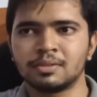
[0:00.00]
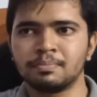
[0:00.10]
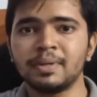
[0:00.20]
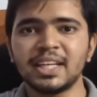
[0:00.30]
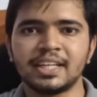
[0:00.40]

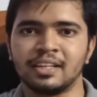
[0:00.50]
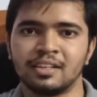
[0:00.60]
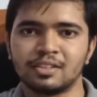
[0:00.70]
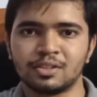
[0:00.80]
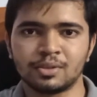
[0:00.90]

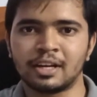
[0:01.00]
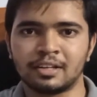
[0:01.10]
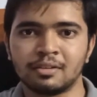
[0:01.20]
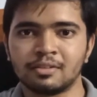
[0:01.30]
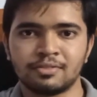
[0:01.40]
beating to
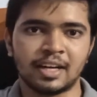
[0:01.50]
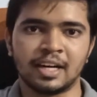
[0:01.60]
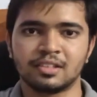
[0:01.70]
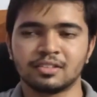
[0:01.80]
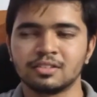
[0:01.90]
that
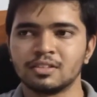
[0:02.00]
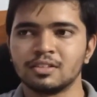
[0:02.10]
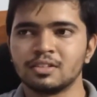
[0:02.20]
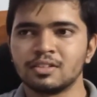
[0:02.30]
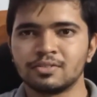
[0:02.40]
fat.
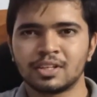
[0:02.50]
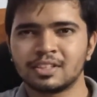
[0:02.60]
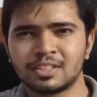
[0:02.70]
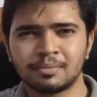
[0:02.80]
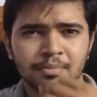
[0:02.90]
For
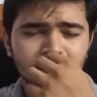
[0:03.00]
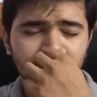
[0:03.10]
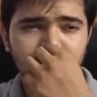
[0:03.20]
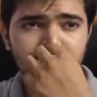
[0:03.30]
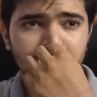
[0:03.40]

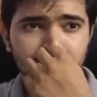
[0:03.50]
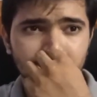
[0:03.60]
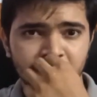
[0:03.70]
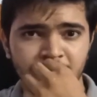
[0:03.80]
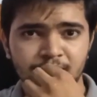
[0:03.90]
example,
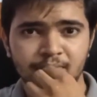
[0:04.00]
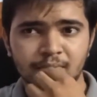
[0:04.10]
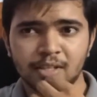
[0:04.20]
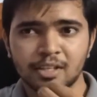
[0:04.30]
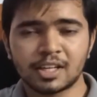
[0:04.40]

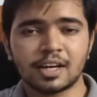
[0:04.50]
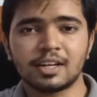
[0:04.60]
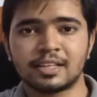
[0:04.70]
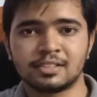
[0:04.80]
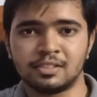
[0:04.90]
car
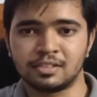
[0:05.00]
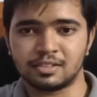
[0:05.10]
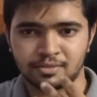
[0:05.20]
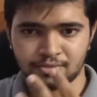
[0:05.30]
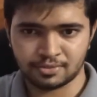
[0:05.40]
accident,
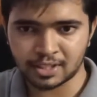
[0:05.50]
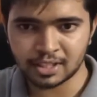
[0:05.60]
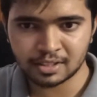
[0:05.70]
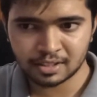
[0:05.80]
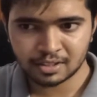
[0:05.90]
a
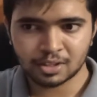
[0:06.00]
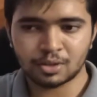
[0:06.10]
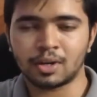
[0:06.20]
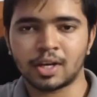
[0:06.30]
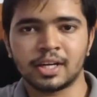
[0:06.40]
front
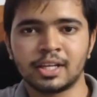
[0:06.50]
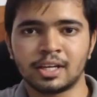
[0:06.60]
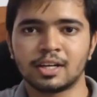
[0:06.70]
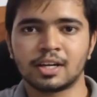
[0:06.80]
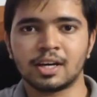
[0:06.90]

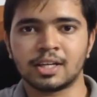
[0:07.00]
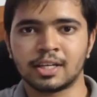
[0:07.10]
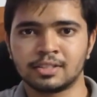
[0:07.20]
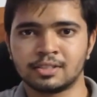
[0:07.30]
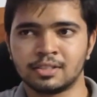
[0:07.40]
colliding car
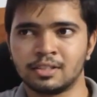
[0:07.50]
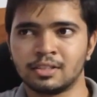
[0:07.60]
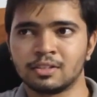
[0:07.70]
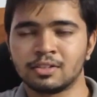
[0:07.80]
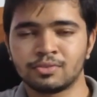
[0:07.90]

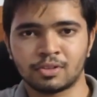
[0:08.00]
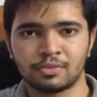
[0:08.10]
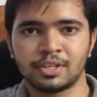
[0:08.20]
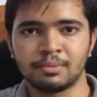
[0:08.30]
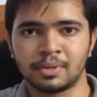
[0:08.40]
accident for a
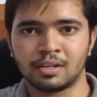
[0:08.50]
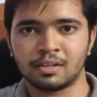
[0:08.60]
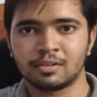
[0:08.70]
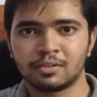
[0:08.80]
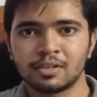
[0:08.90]
female.
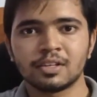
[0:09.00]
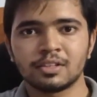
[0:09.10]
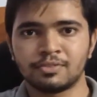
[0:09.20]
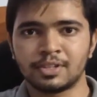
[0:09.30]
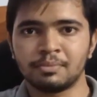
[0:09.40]

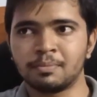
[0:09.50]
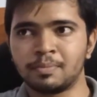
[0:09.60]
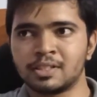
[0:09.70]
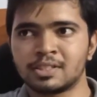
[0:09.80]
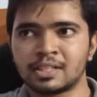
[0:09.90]
The female
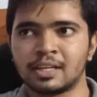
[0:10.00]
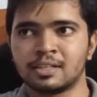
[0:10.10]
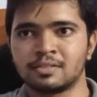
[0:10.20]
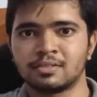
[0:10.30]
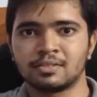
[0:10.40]
breast
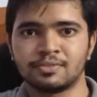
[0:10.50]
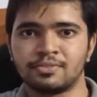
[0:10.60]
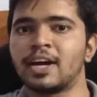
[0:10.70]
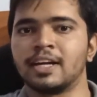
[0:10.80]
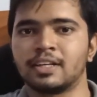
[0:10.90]
has
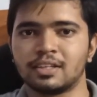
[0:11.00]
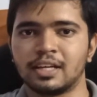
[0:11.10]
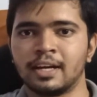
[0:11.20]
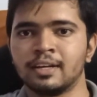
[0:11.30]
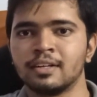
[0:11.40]
fat,
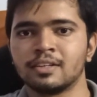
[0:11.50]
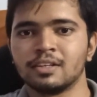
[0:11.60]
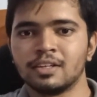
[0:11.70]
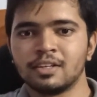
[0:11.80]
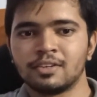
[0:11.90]
and
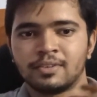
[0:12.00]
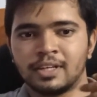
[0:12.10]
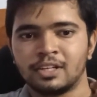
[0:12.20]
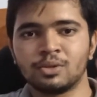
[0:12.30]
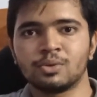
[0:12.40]
when
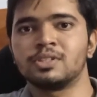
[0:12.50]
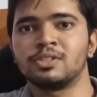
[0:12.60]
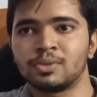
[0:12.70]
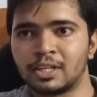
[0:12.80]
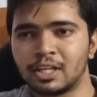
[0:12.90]
it goes
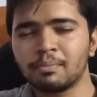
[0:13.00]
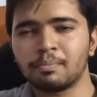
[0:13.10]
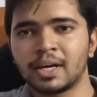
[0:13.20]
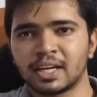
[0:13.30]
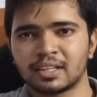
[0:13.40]
into an
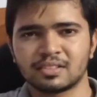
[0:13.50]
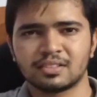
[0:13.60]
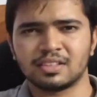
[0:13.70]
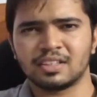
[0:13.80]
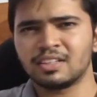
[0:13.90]
impact,
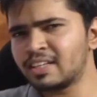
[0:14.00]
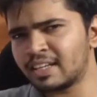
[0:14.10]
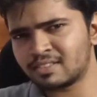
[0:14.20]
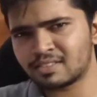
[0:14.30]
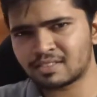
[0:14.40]
it
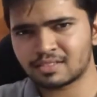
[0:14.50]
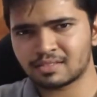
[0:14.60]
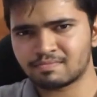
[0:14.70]
gets